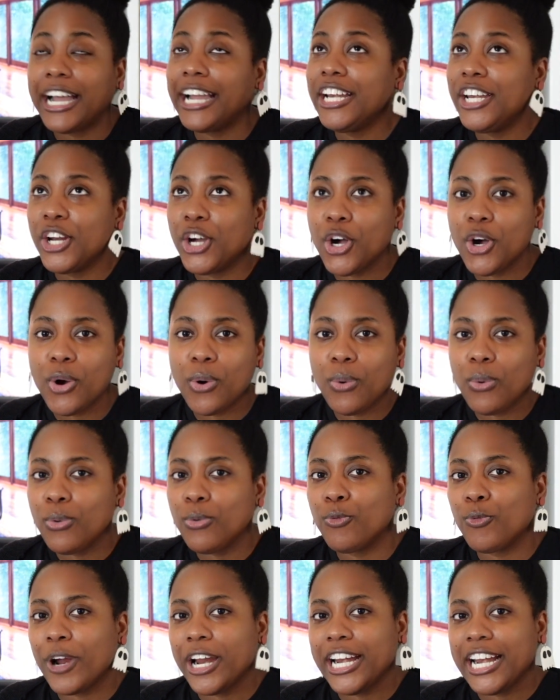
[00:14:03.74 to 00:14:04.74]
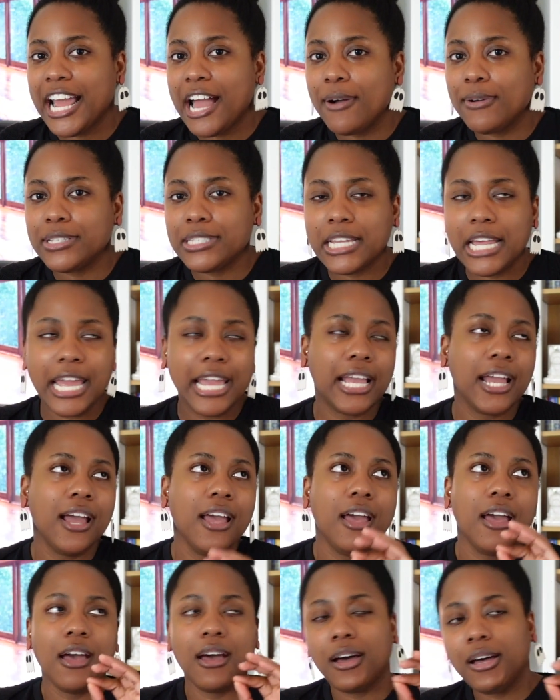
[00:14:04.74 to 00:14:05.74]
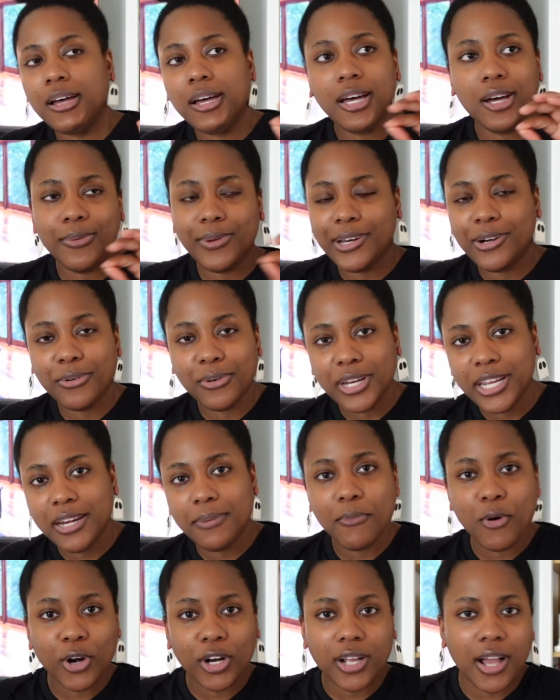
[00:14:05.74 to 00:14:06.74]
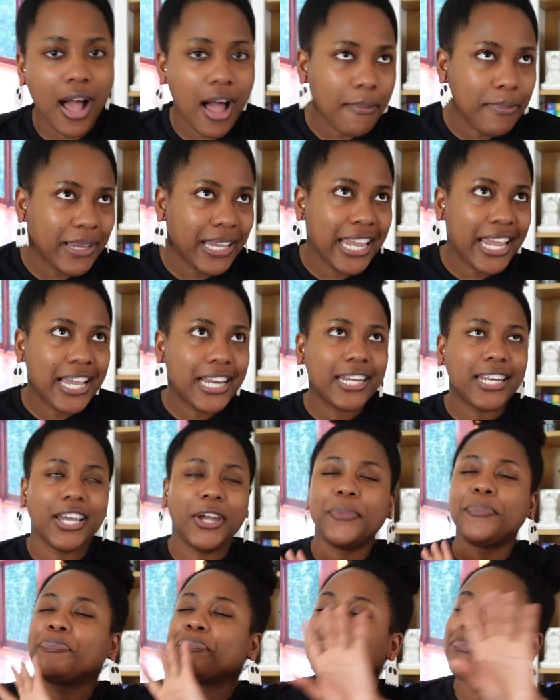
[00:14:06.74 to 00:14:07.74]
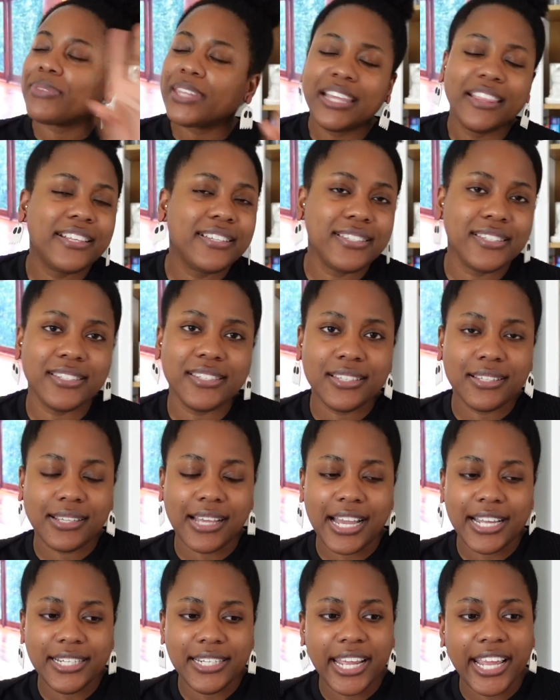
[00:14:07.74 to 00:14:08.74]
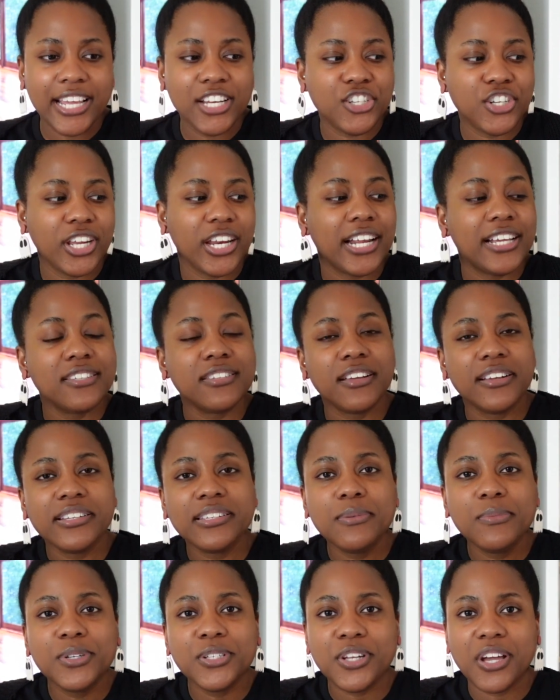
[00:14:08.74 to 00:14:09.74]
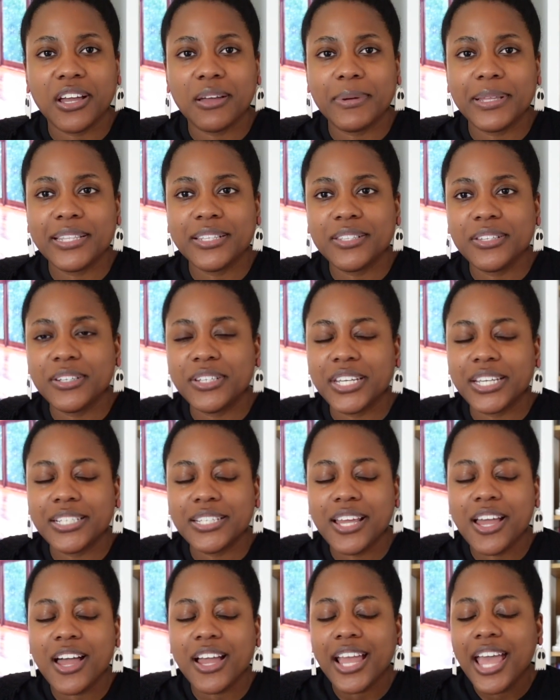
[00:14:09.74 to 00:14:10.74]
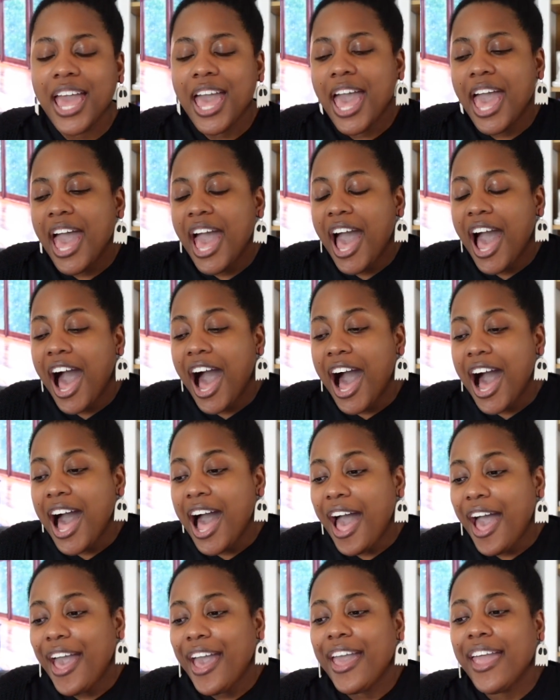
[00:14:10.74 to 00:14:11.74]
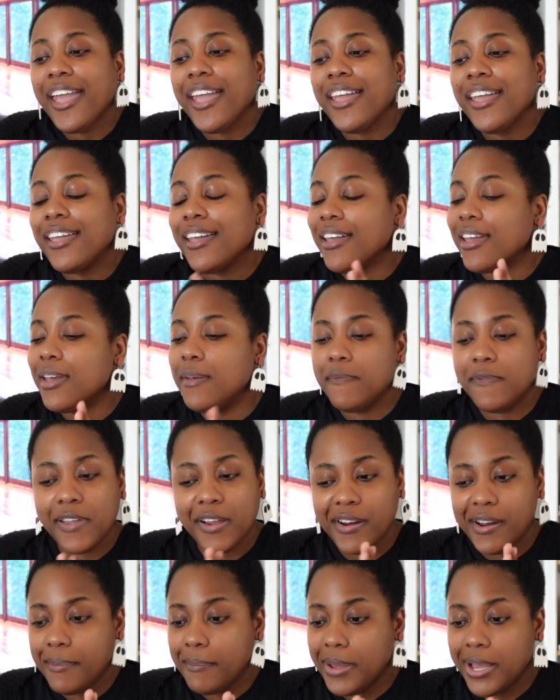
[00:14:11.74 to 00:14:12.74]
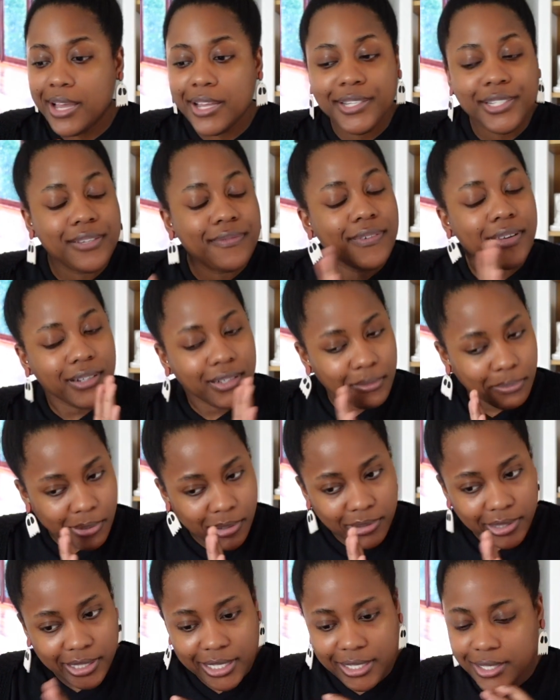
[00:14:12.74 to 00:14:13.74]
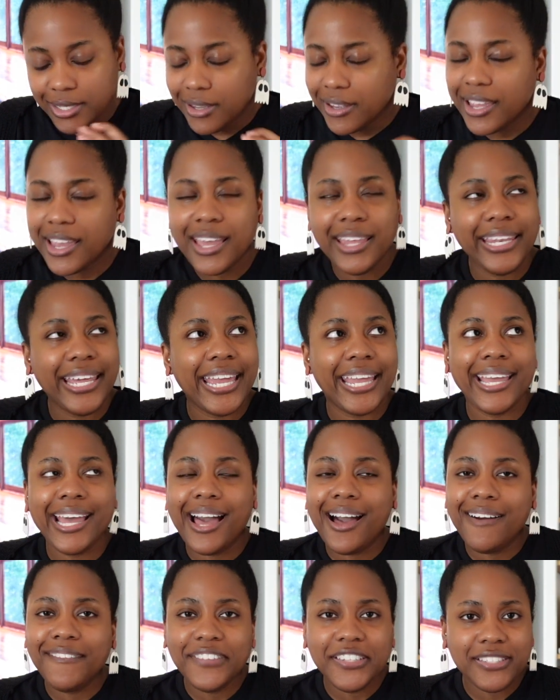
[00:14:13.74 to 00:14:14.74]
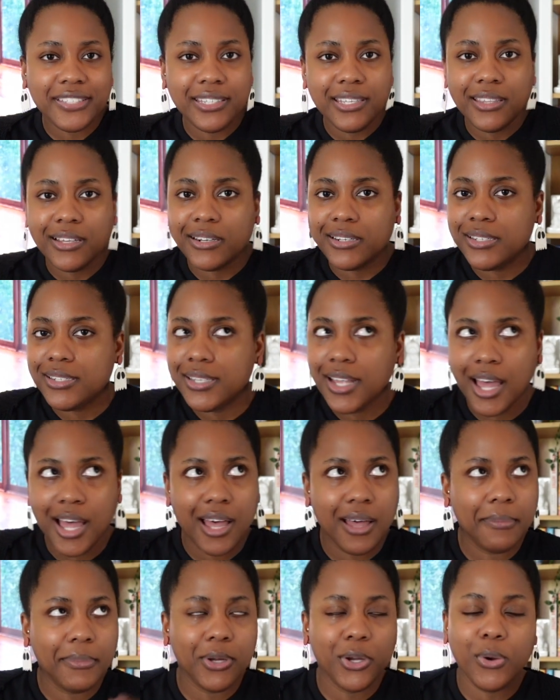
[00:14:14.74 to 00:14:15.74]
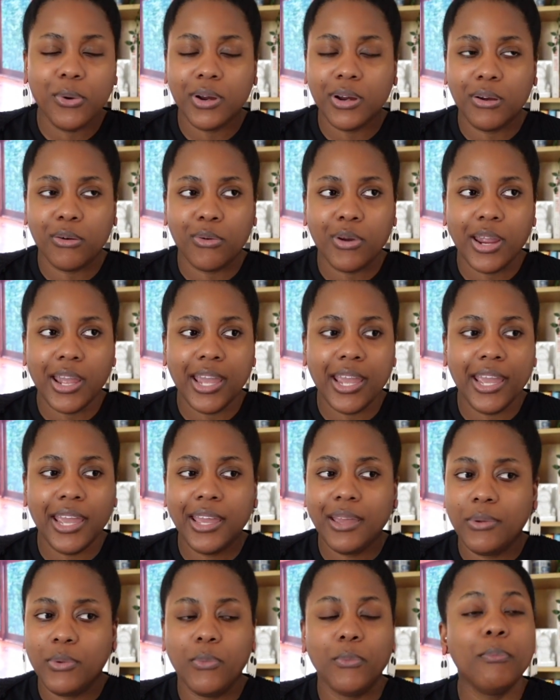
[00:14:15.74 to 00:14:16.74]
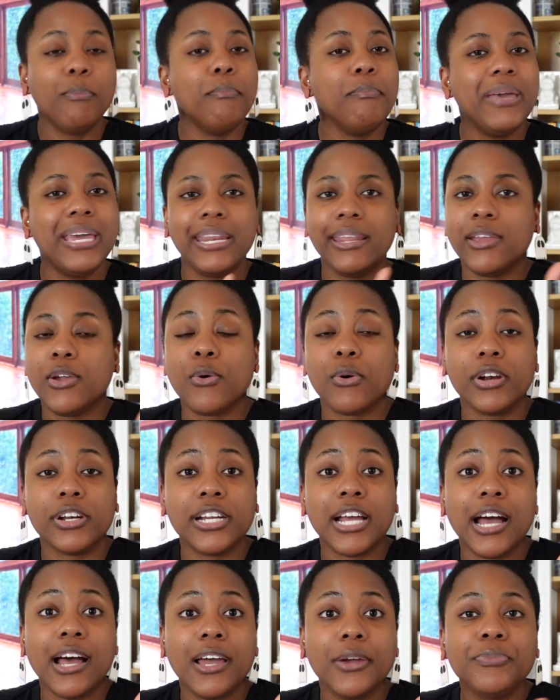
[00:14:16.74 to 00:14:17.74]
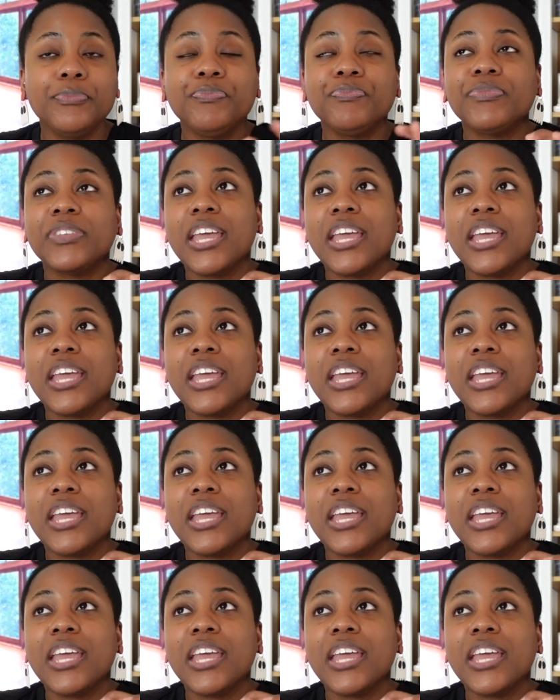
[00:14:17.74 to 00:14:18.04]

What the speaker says: I know right now it's like, oh, we don't need more copaganda. This is a side tangent. And I saw someone talk about this on TikTok. I am very much, fuck the police, okay? Like, obviously there's some who agree and many who are not.